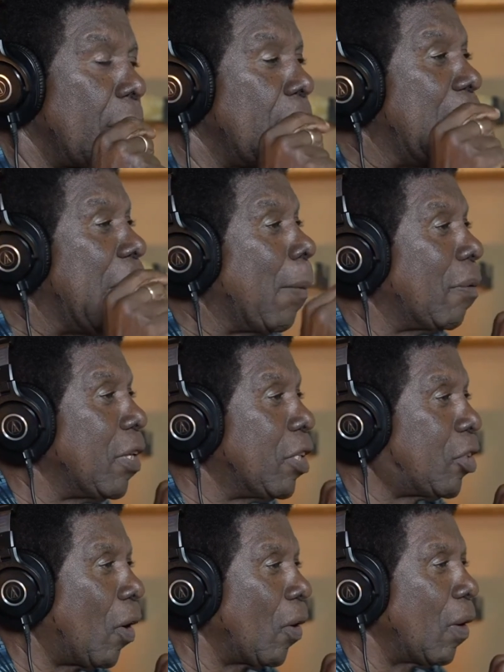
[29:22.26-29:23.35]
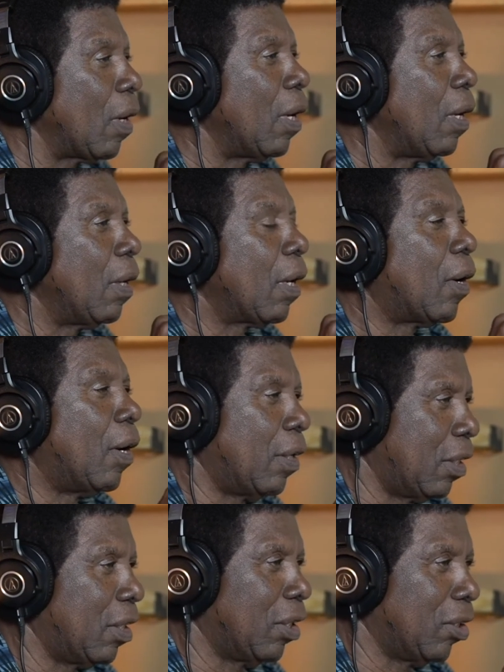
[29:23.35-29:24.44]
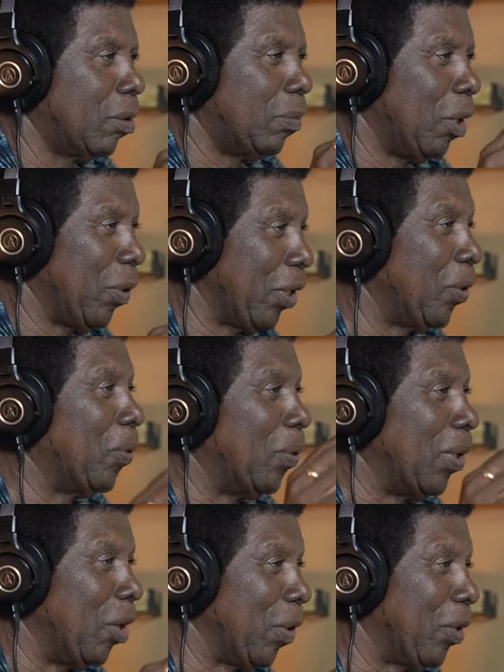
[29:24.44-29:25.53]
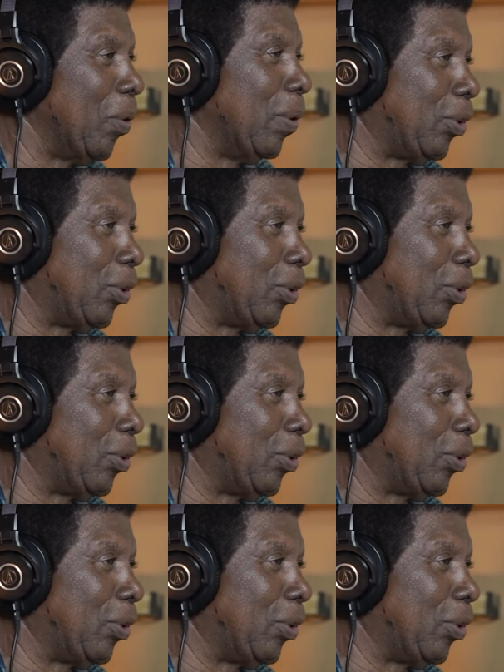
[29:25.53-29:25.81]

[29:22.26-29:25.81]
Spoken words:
The name of the song, Come, let me go